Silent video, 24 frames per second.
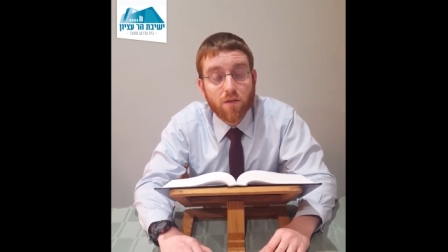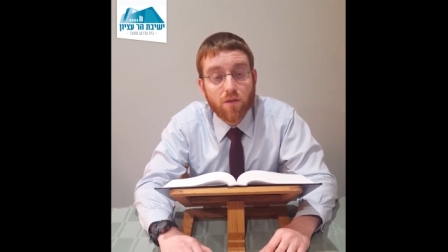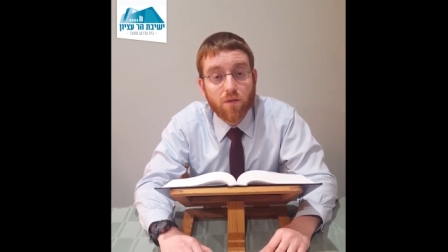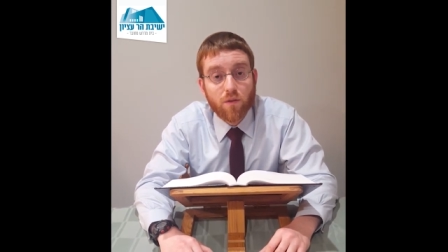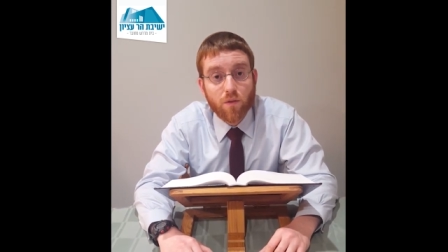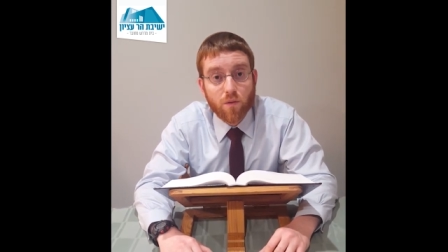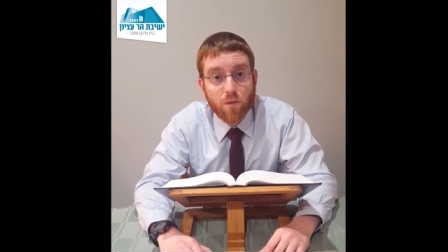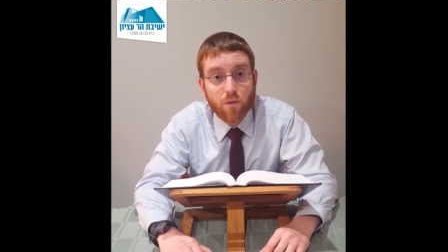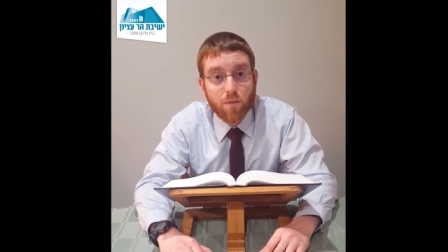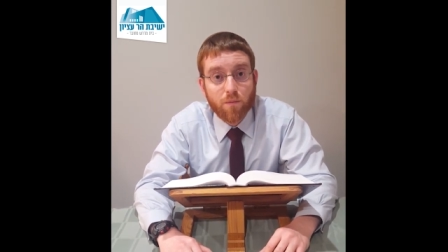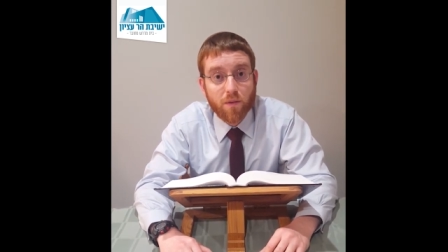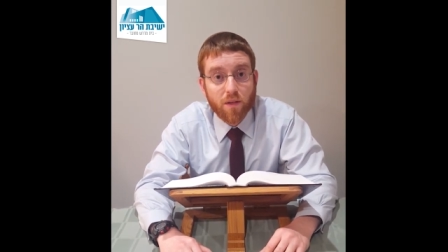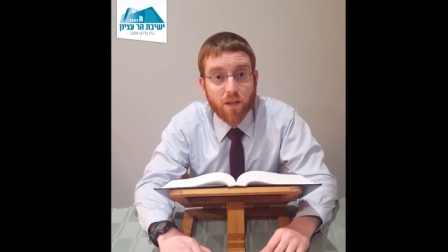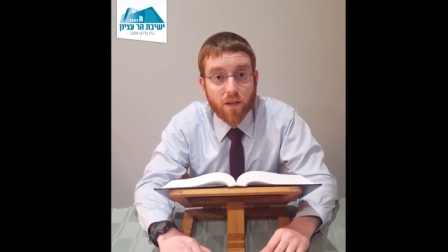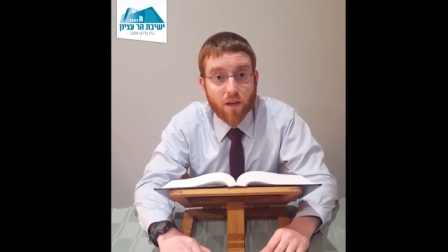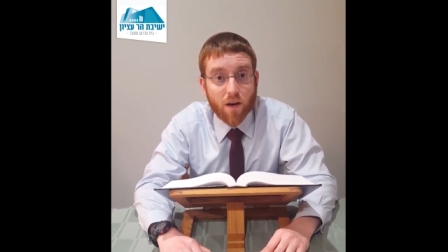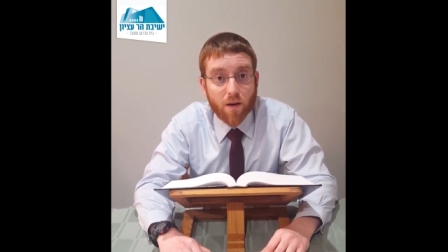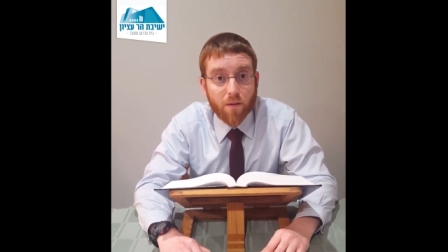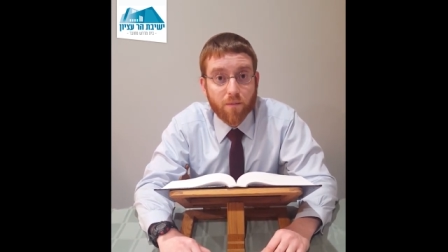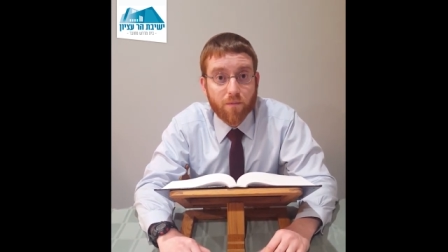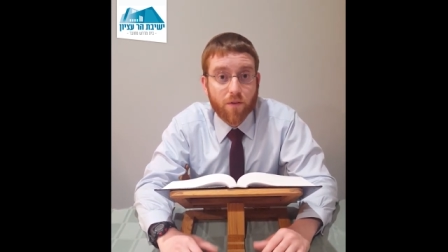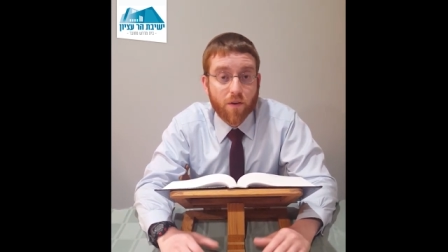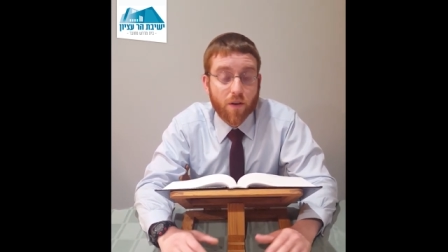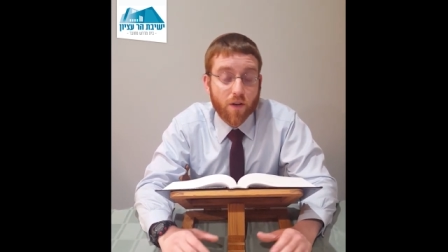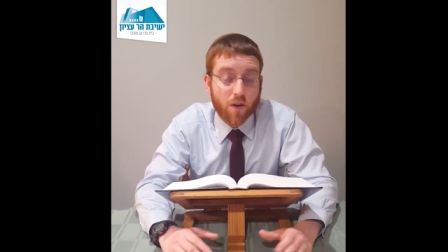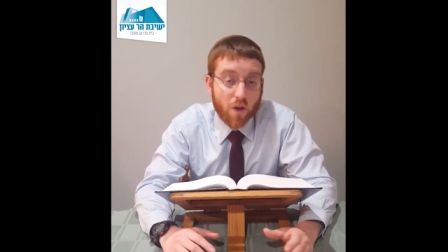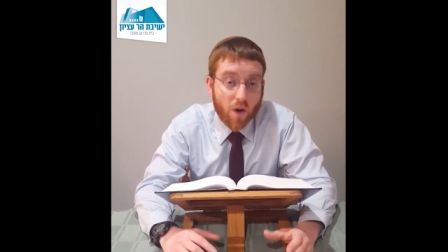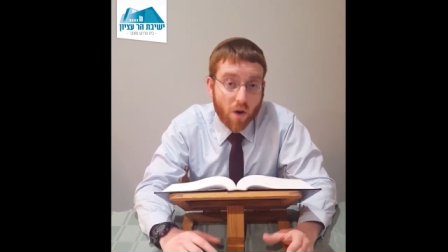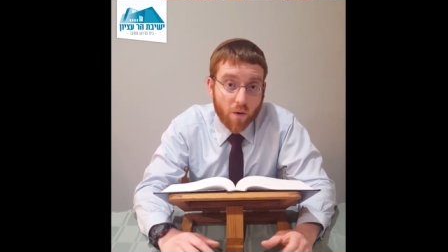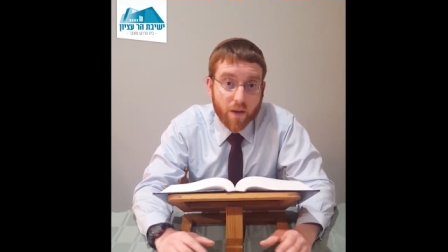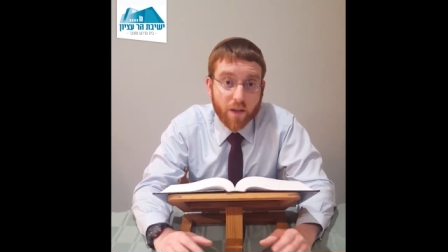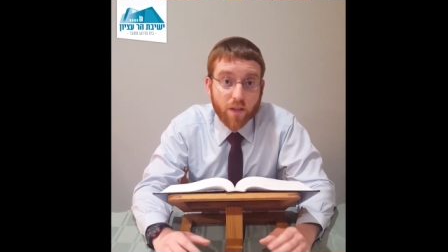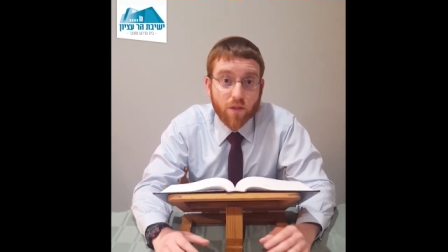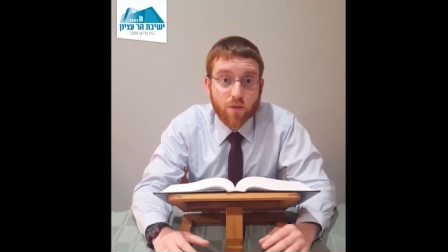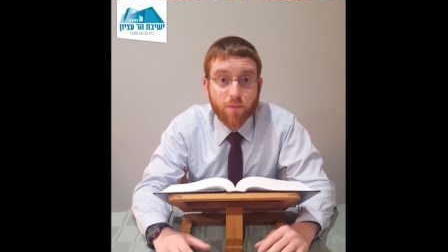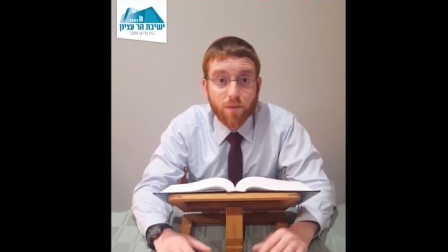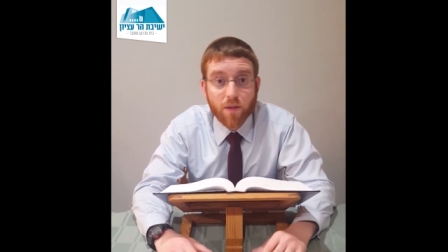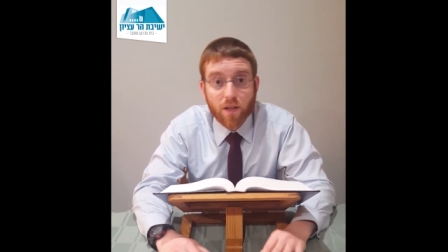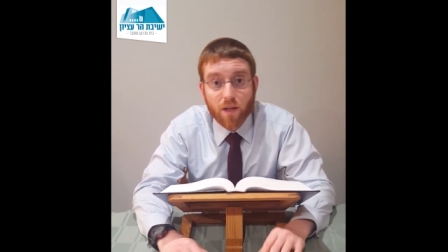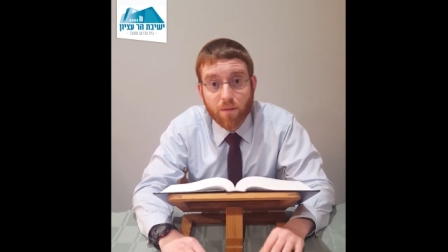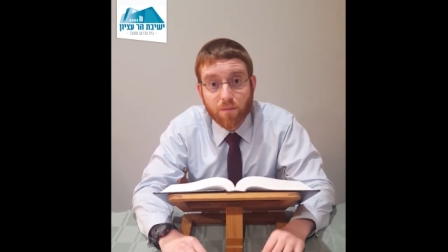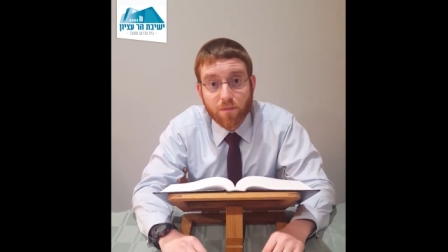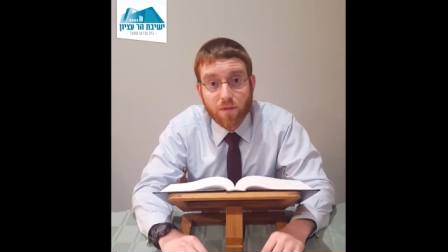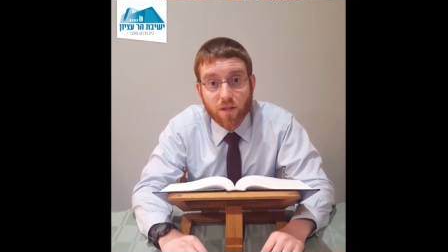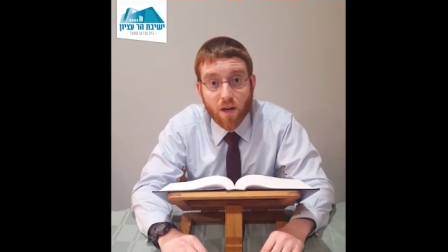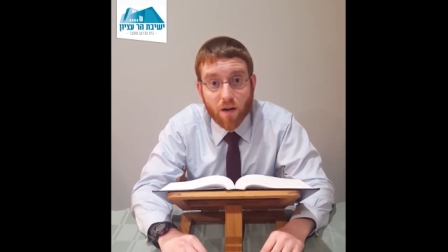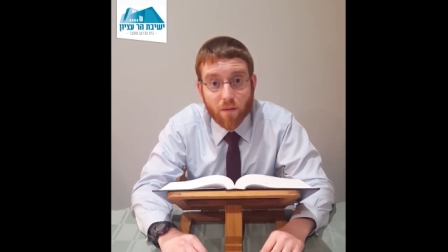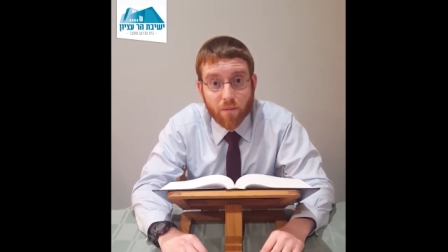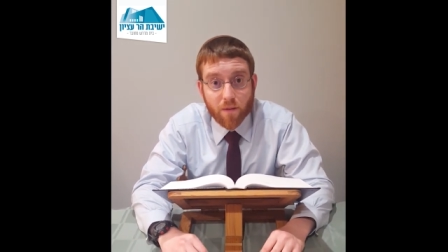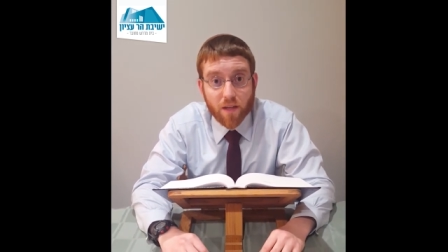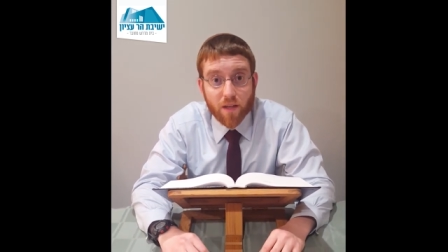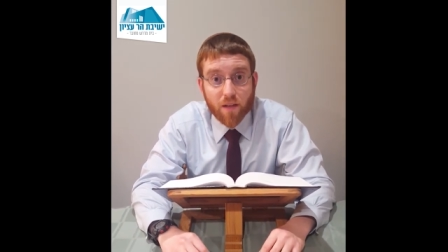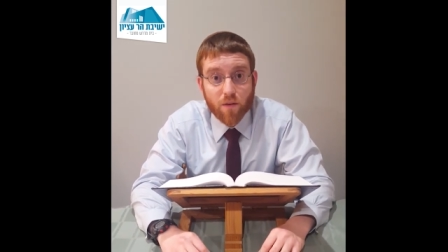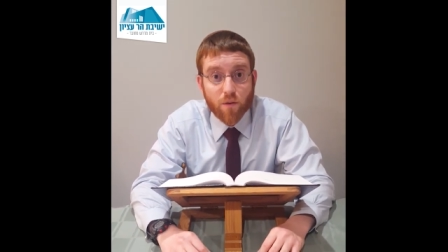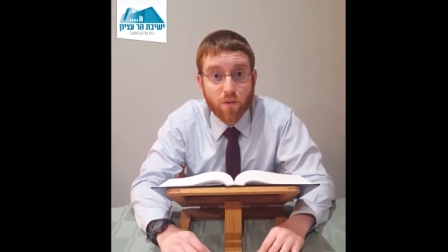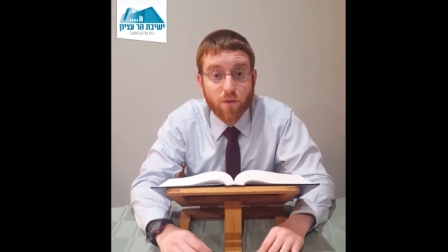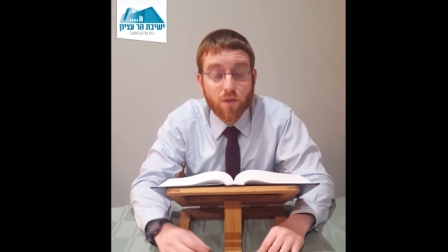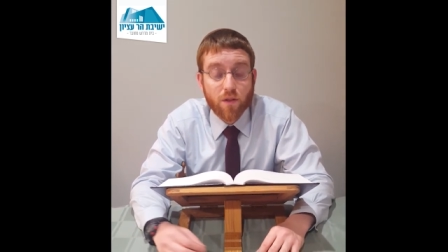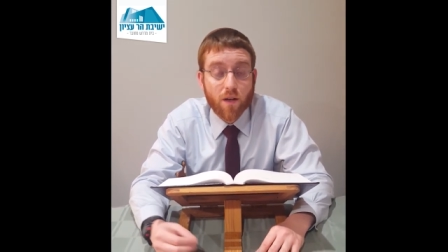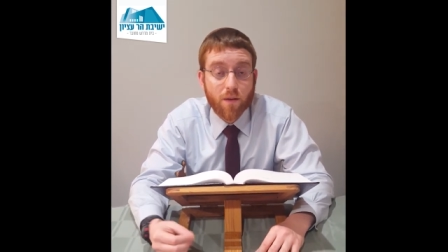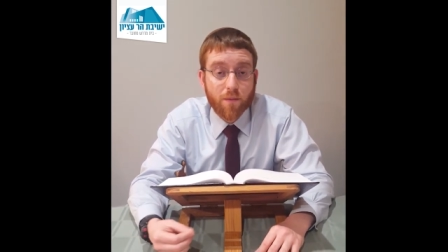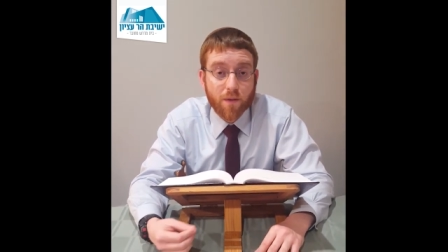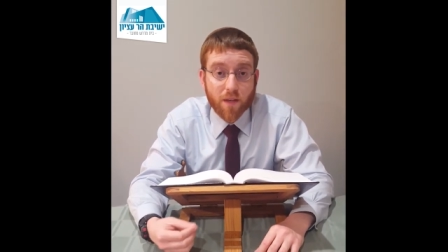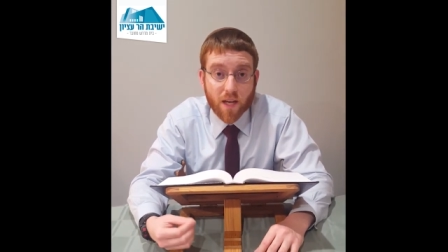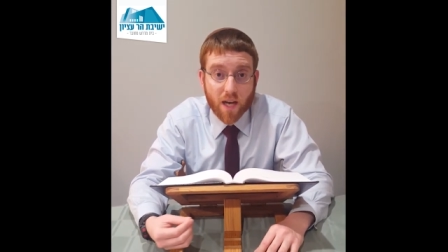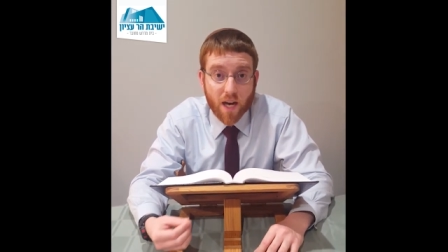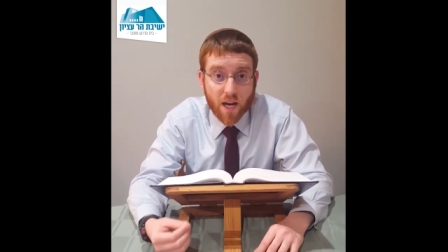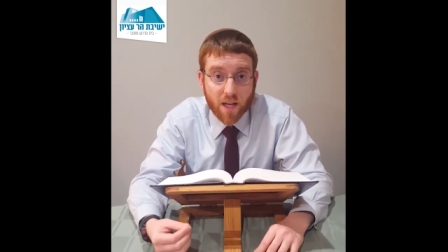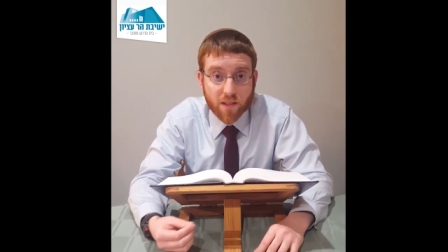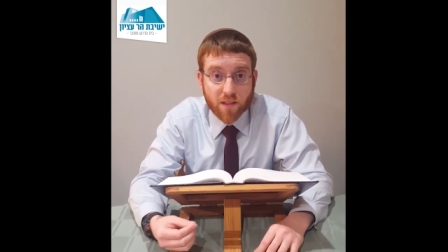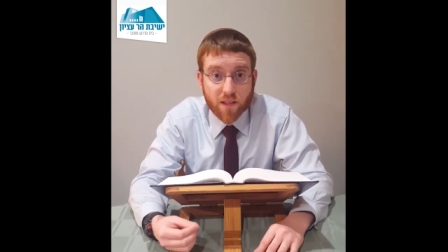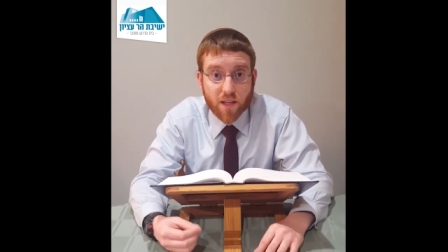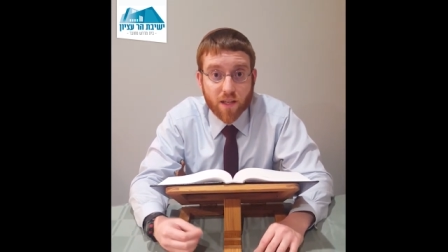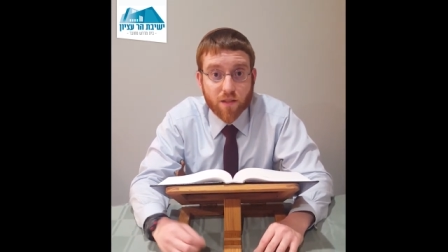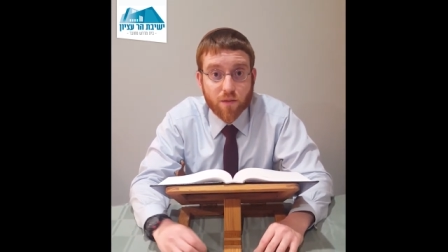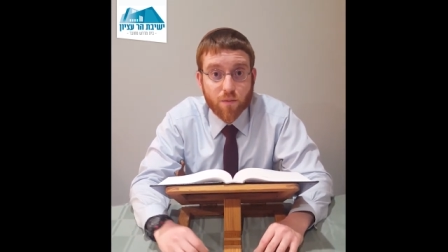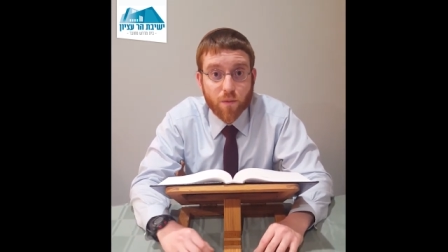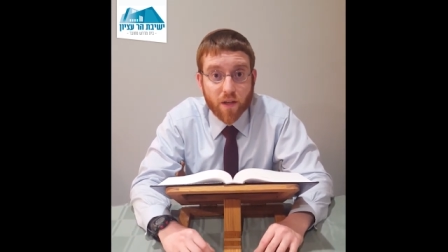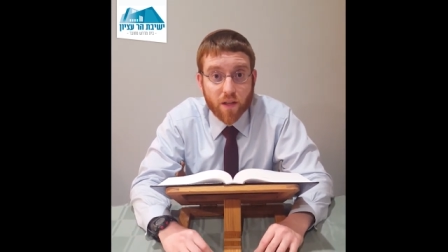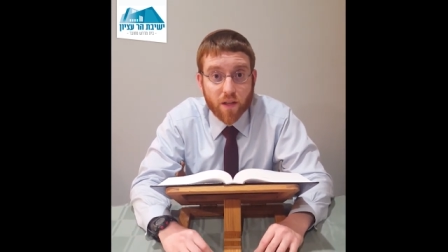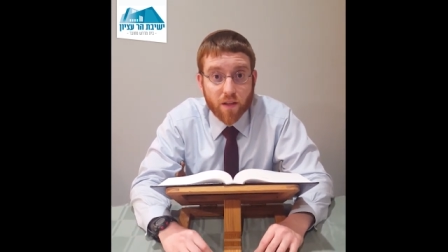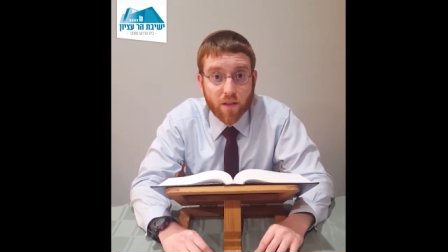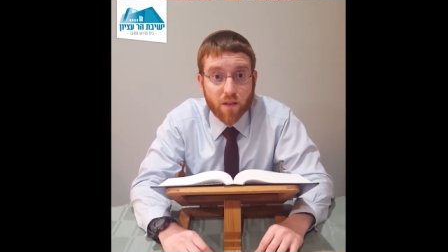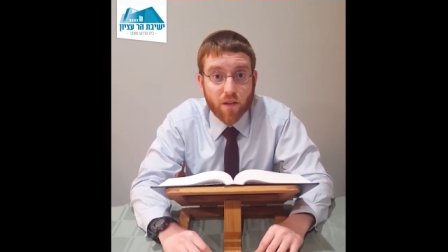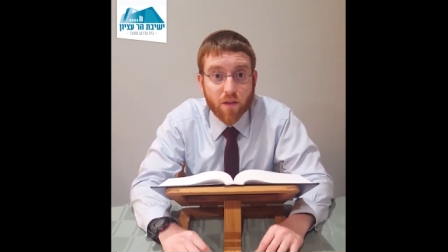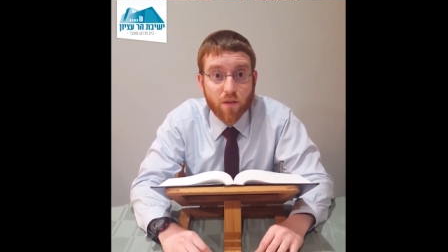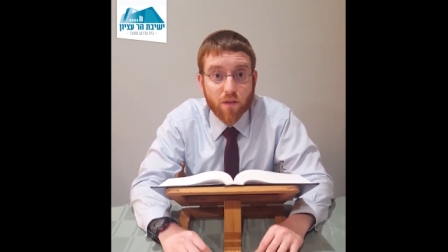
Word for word: to become for a kohen to become tame or to come in contact with